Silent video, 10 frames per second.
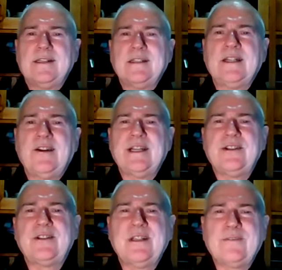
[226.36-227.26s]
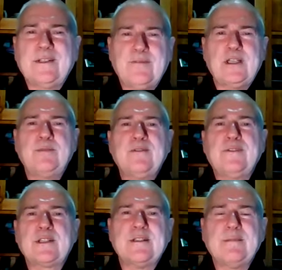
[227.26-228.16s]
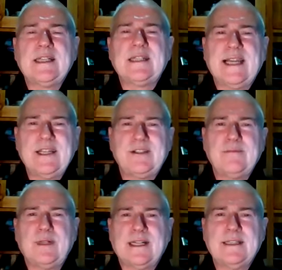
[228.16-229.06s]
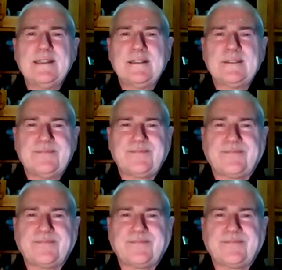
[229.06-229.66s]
So now get yourself comfortable for some meditation practice.